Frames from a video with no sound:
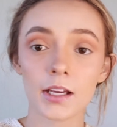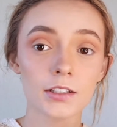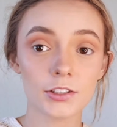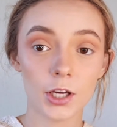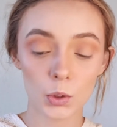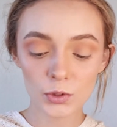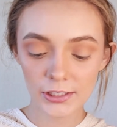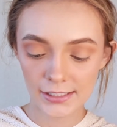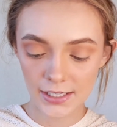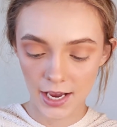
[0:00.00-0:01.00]
So
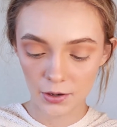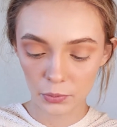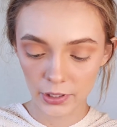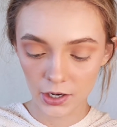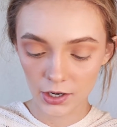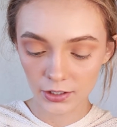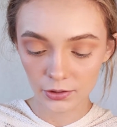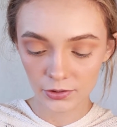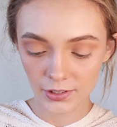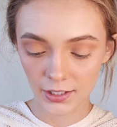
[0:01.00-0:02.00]
today we are
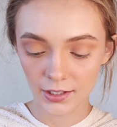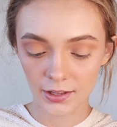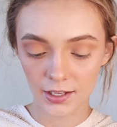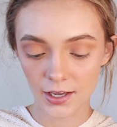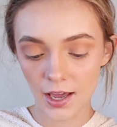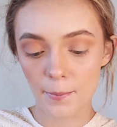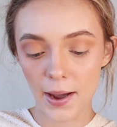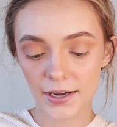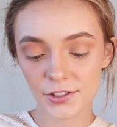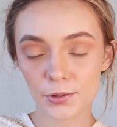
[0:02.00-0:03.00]
using the
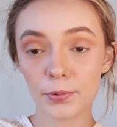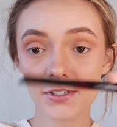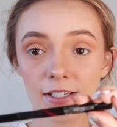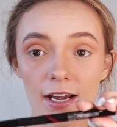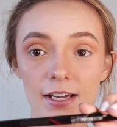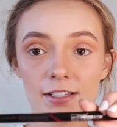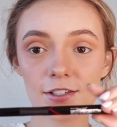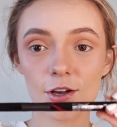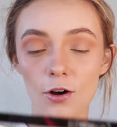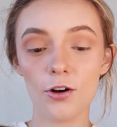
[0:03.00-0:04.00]
Master
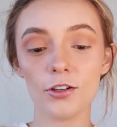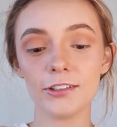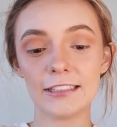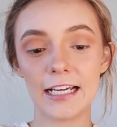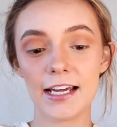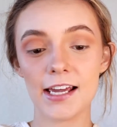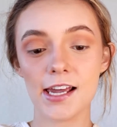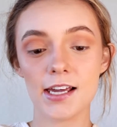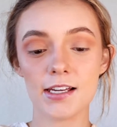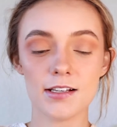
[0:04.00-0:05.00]
Precise All
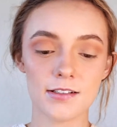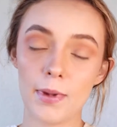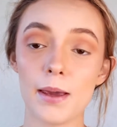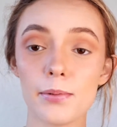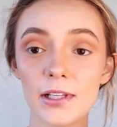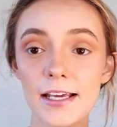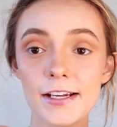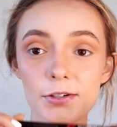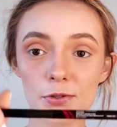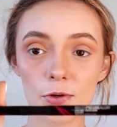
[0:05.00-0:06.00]
Day
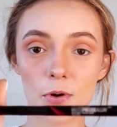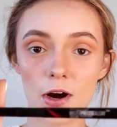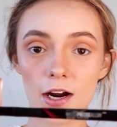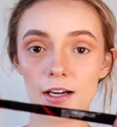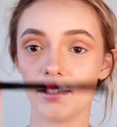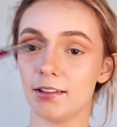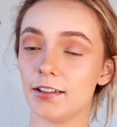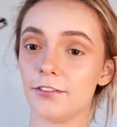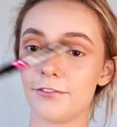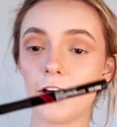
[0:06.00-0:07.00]
Maybelline New York
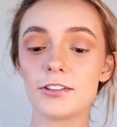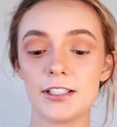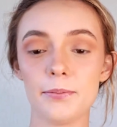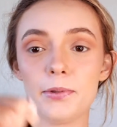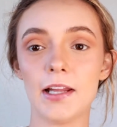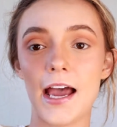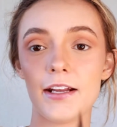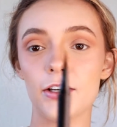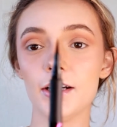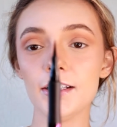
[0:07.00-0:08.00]
Felt Tip
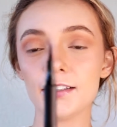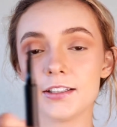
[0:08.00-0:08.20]
Liner.